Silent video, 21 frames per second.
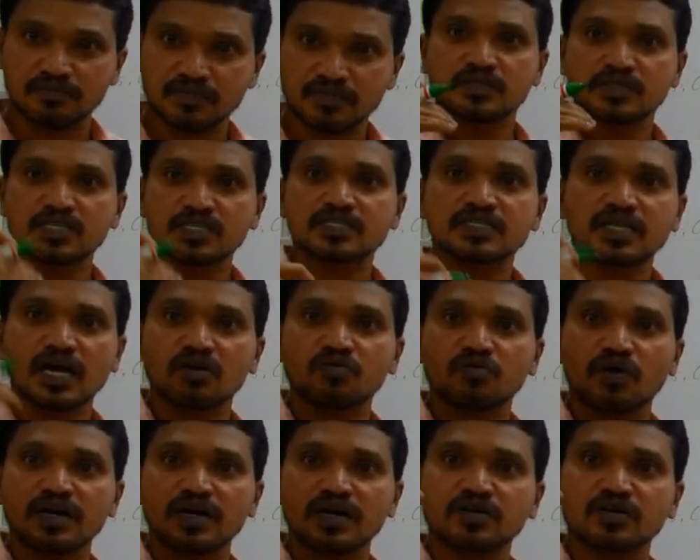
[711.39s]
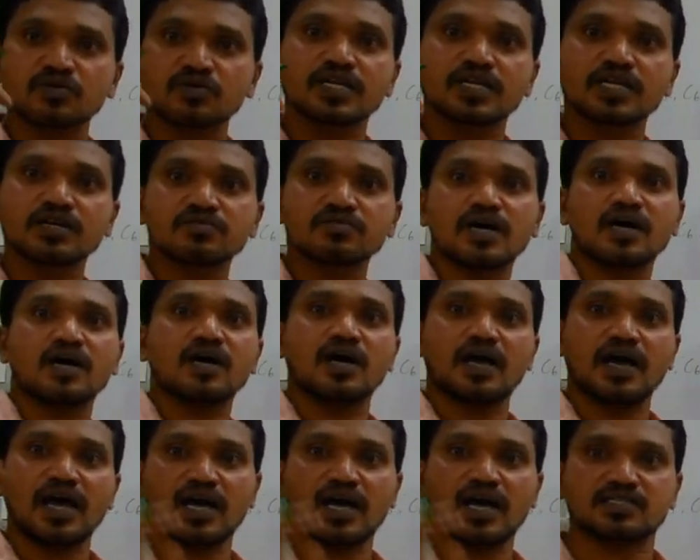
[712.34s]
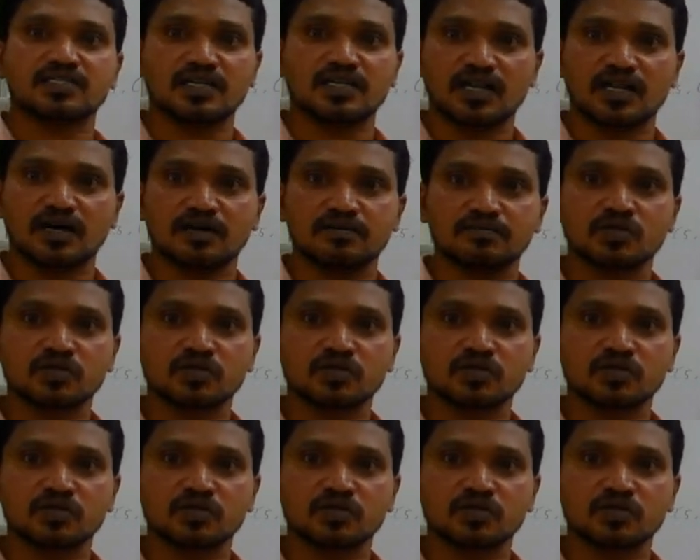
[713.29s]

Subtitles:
This nerve wanted to leave the axilla.